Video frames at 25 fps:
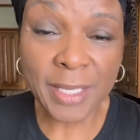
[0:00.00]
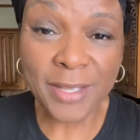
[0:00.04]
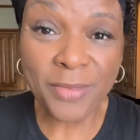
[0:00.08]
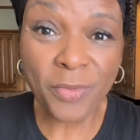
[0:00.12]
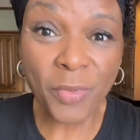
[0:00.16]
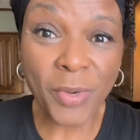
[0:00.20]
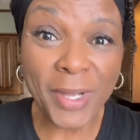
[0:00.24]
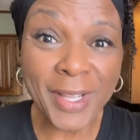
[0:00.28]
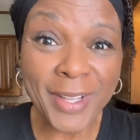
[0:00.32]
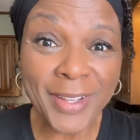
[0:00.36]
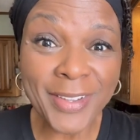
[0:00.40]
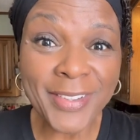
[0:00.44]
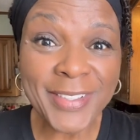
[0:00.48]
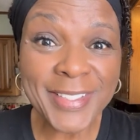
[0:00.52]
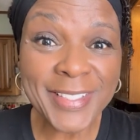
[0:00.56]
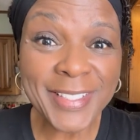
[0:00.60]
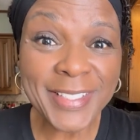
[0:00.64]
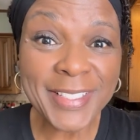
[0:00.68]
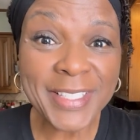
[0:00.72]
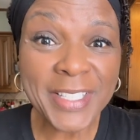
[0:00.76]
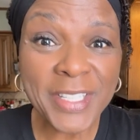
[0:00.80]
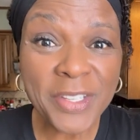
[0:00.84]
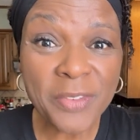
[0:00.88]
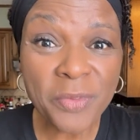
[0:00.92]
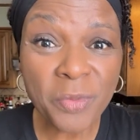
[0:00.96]
eat well
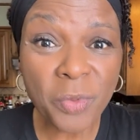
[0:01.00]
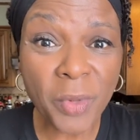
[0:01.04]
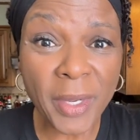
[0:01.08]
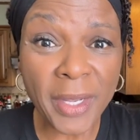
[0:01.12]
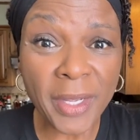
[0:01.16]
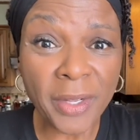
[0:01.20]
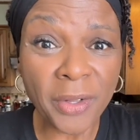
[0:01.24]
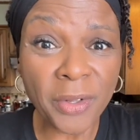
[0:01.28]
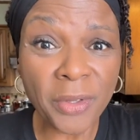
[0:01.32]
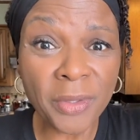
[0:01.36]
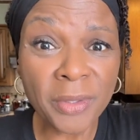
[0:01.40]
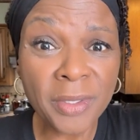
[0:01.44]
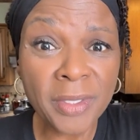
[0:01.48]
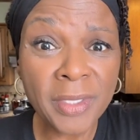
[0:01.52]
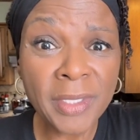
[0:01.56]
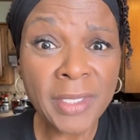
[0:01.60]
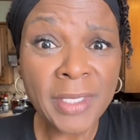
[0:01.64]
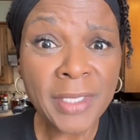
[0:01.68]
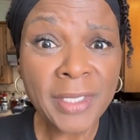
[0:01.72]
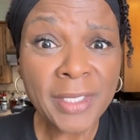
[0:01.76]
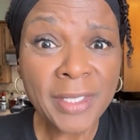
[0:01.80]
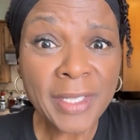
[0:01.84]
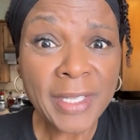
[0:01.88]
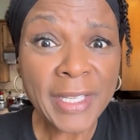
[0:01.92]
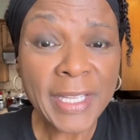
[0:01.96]
to live well
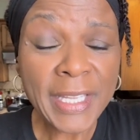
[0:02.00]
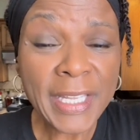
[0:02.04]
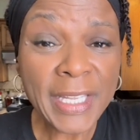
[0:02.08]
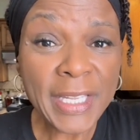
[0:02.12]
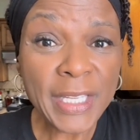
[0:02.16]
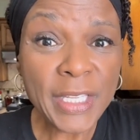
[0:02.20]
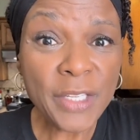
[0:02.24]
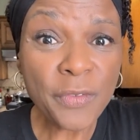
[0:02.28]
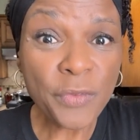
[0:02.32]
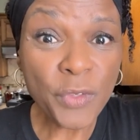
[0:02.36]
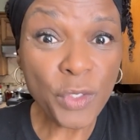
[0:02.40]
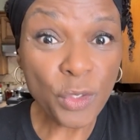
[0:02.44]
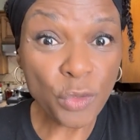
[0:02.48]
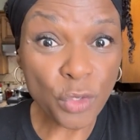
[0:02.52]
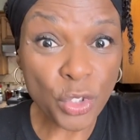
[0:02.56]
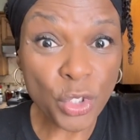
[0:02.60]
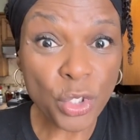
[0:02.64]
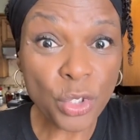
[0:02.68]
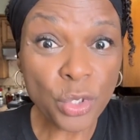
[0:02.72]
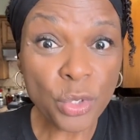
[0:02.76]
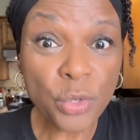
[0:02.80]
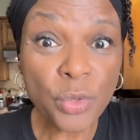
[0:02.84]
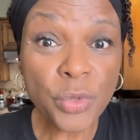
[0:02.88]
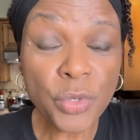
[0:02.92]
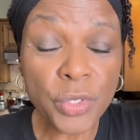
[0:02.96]
if you
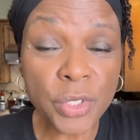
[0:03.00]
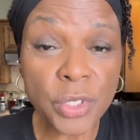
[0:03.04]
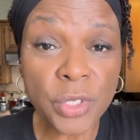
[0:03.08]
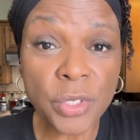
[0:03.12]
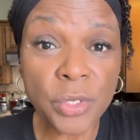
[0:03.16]
choose